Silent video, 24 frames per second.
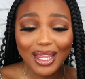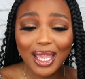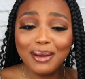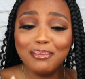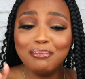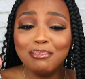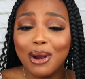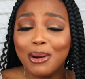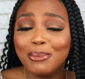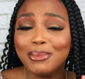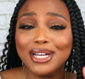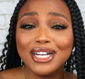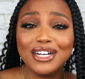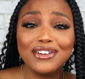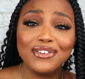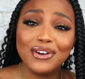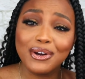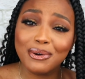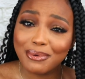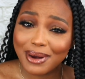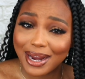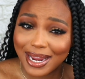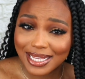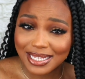moment of
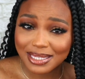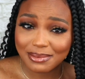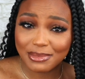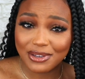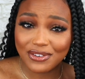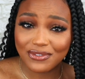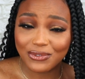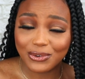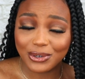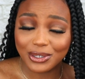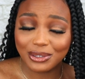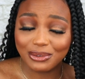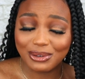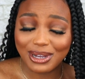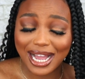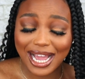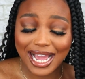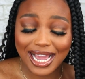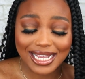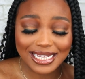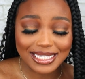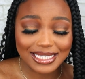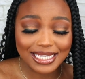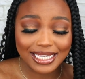harassment for you
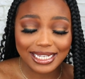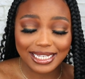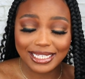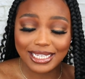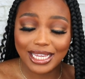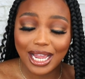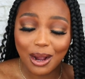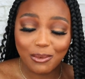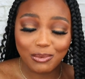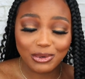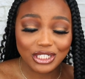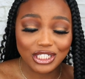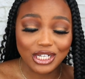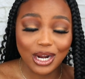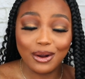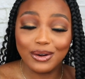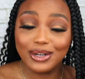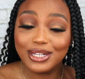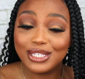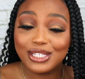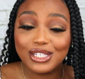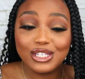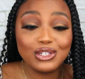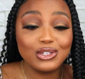guys, telling y'all what y'all
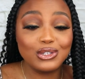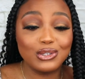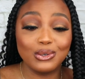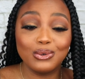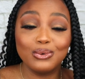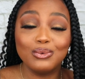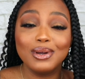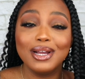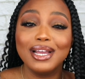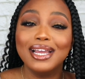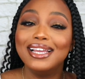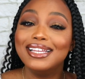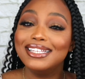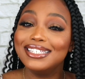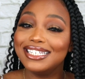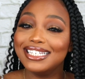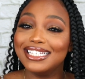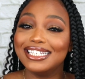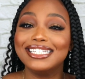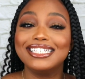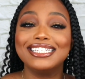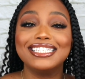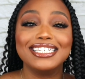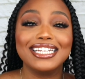need to do to
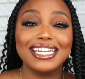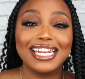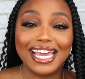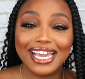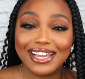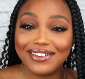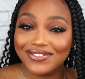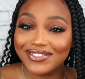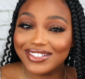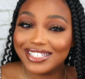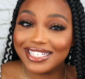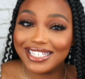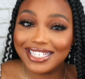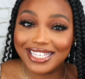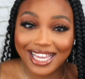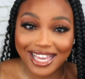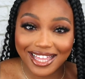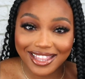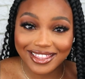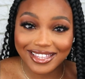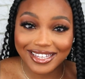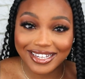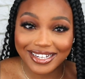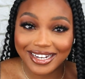get your life
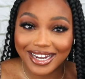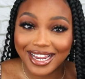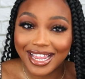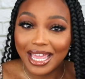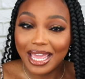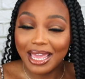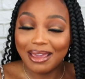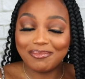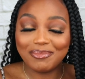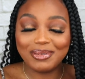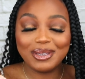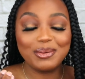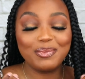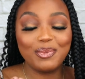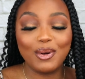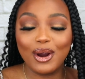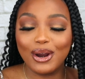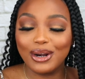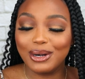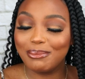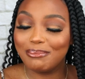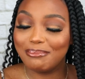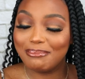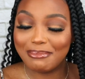together and be a
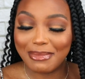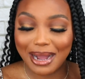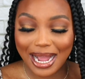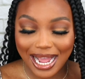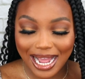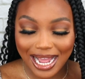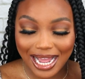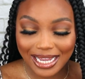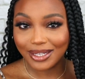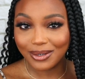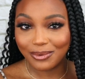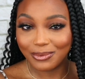part of mine,